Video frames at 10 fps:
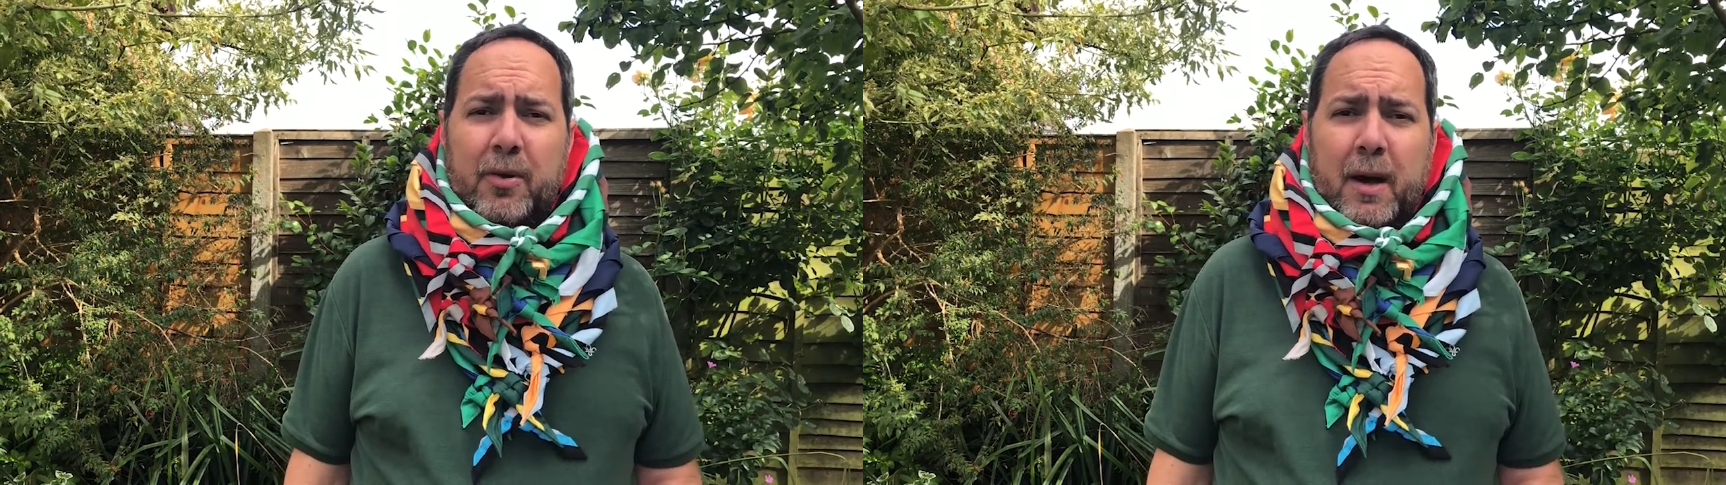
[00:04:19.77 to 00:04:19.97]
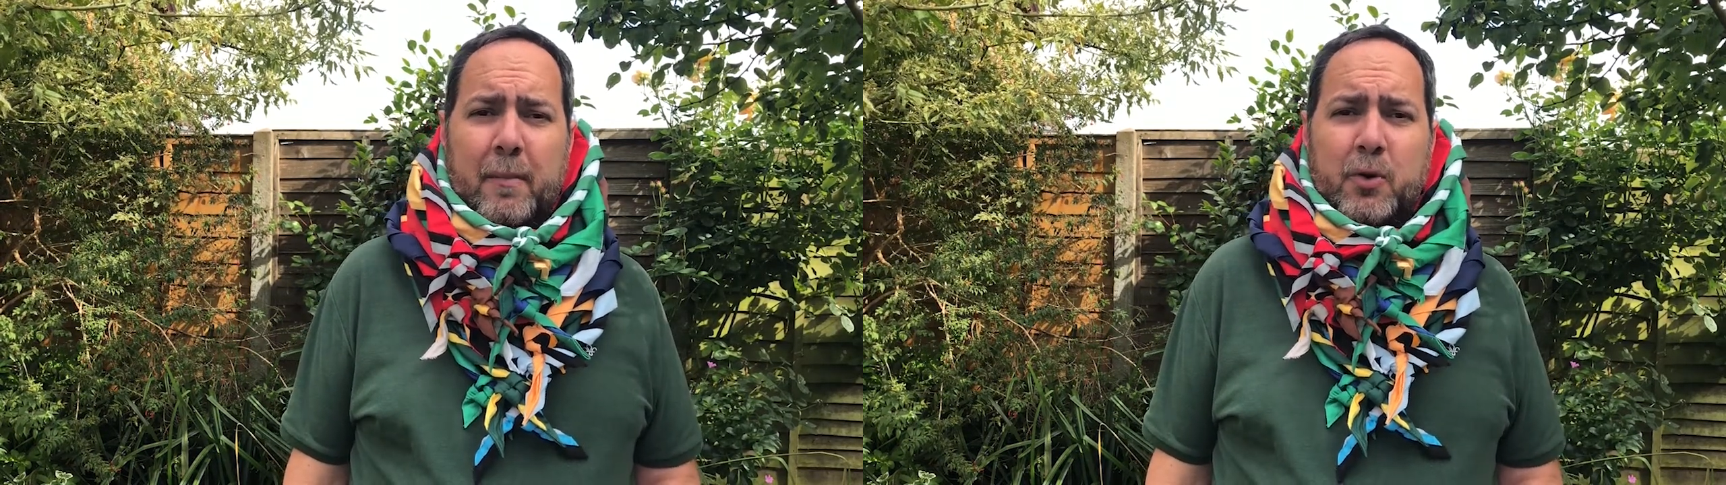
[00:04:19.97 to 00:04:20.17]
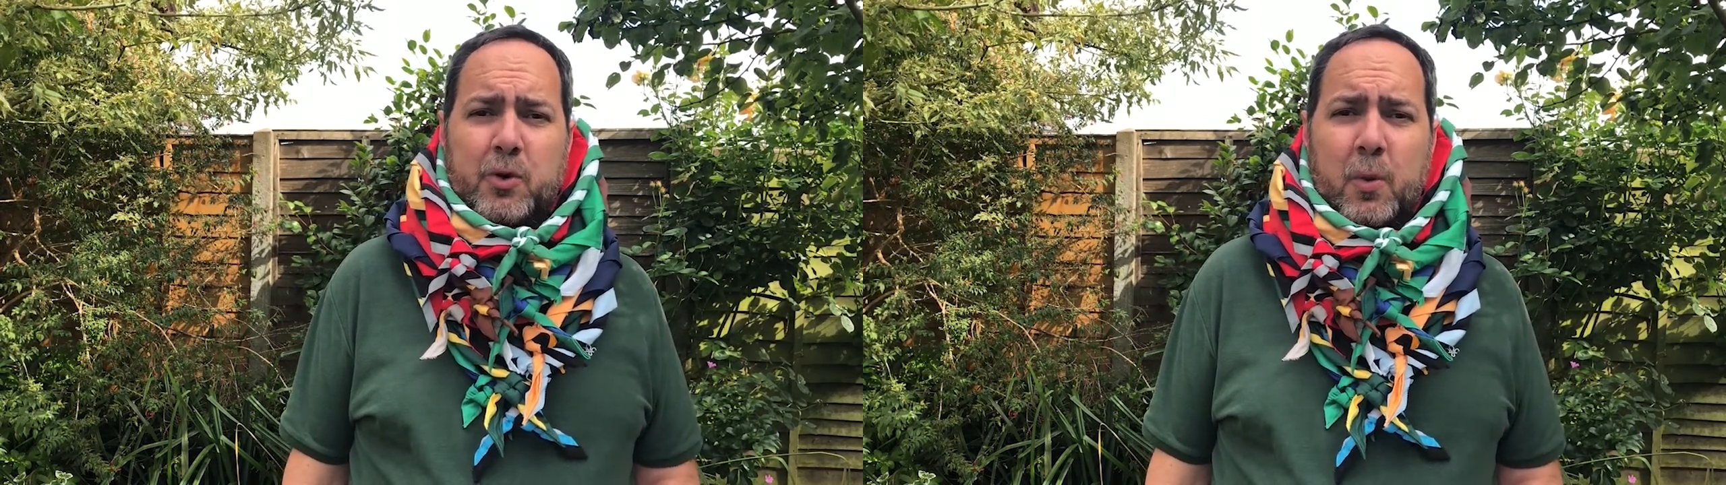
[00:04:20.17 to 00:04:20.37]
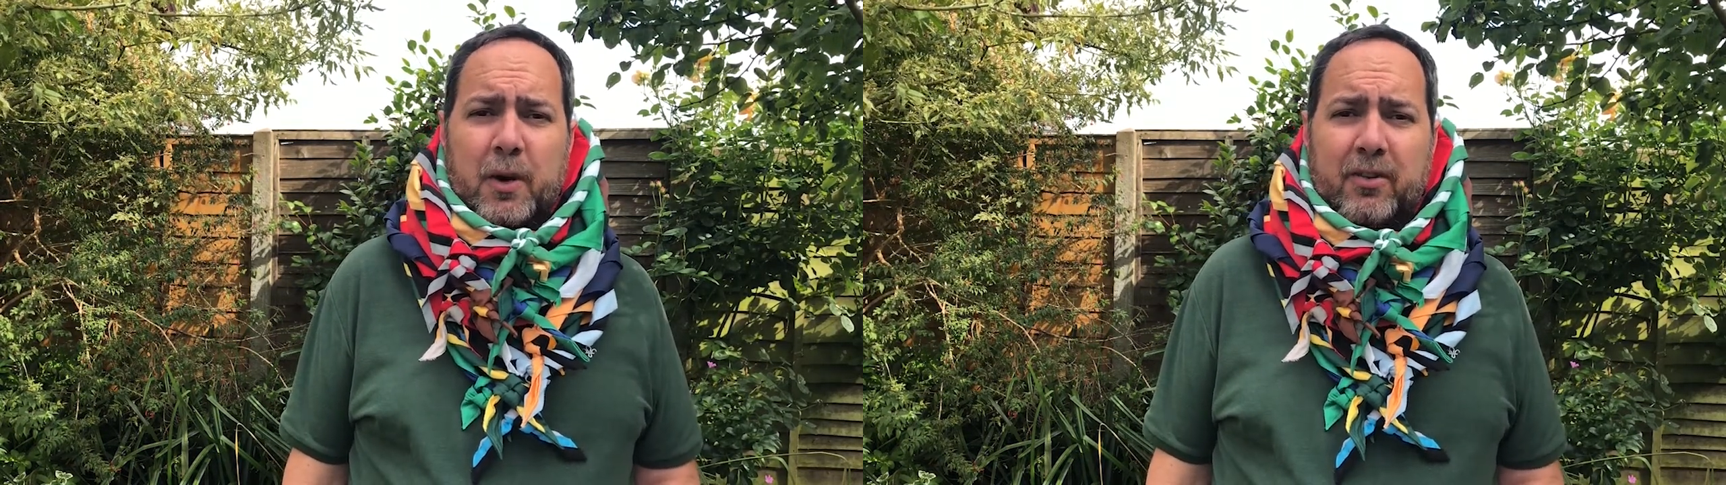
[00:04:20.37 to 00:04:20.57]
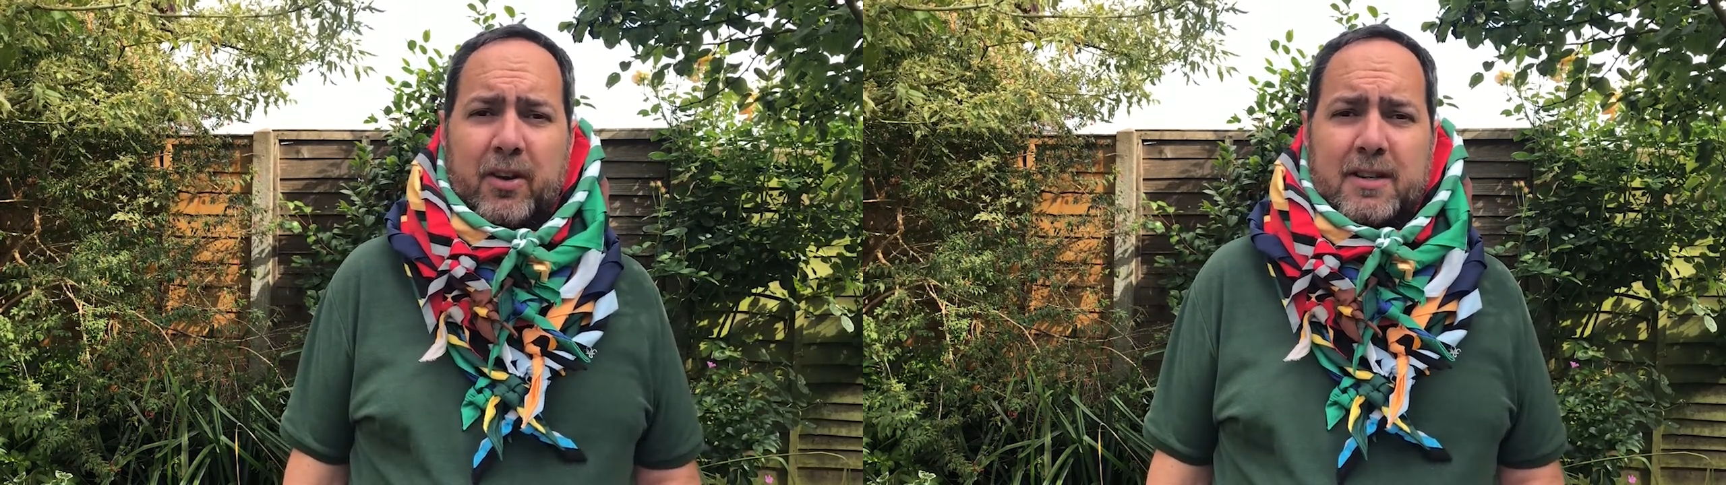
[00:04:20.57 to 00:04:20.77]
that Module 1
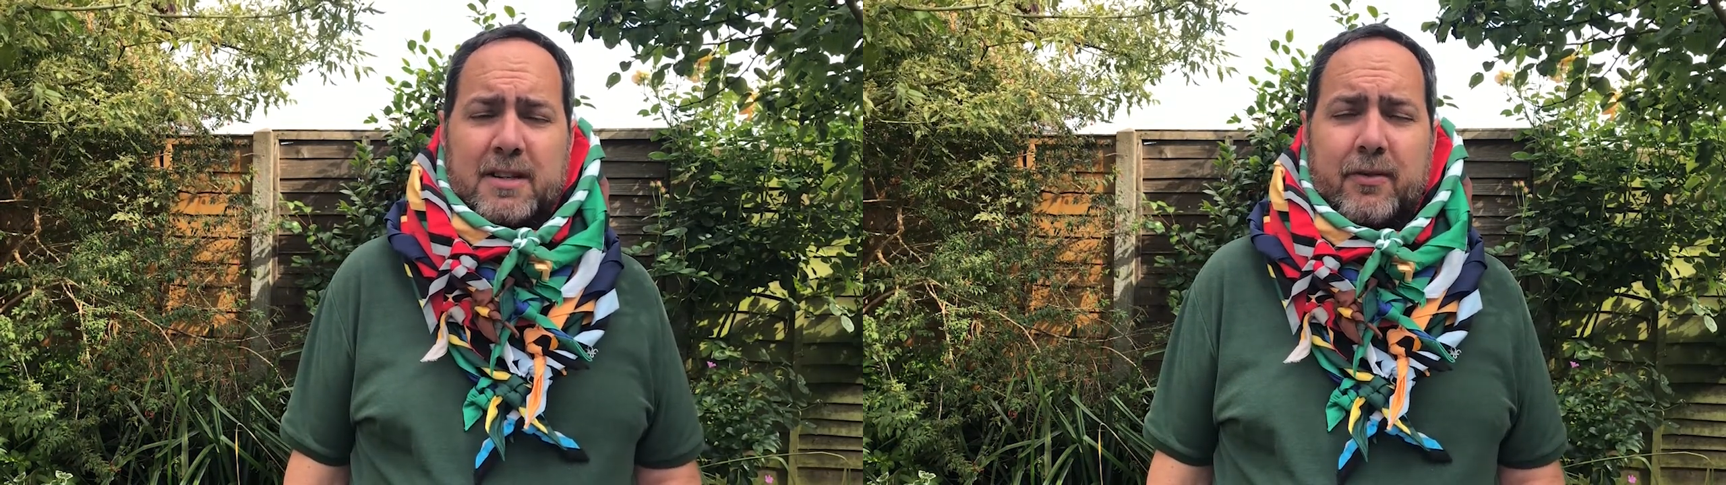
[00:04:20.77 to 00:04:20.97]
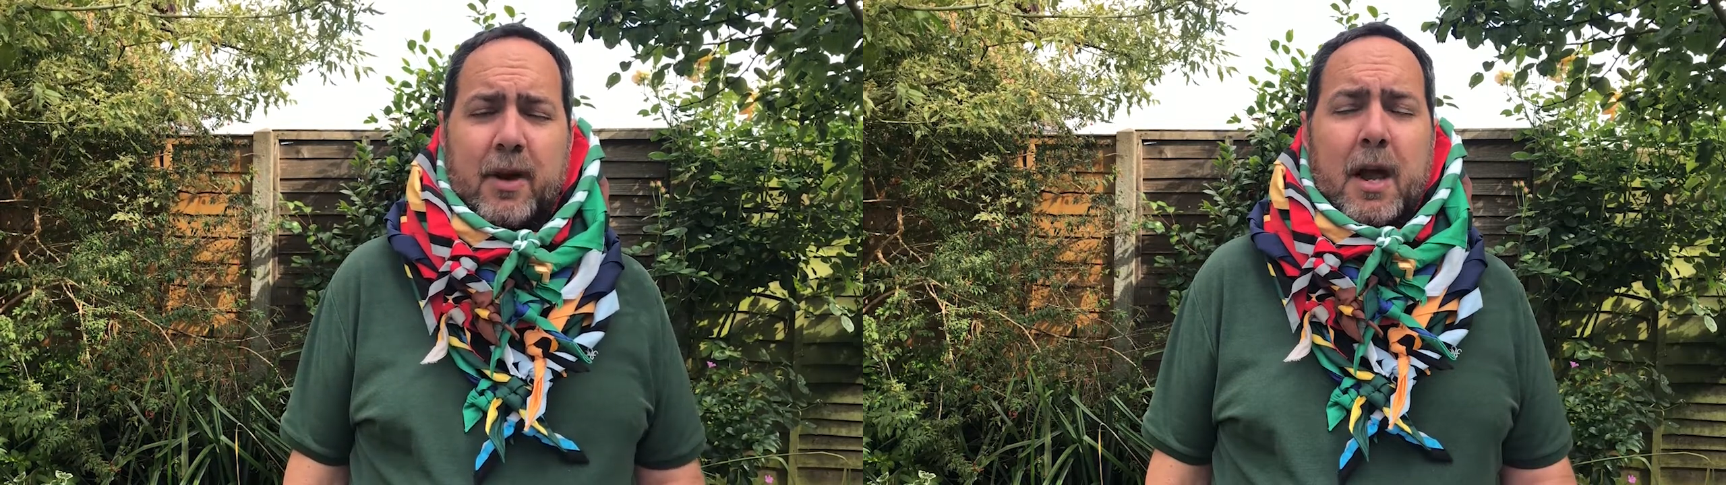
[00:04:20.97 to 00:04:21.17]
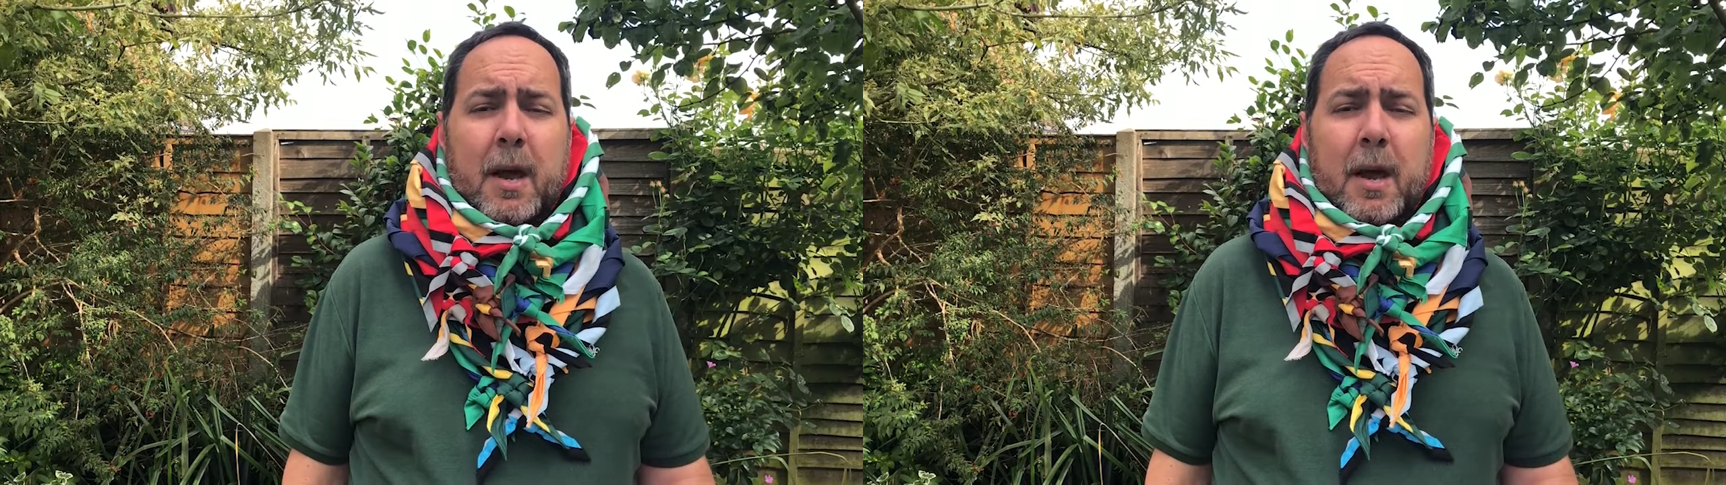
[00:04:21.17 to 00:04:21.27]
executive,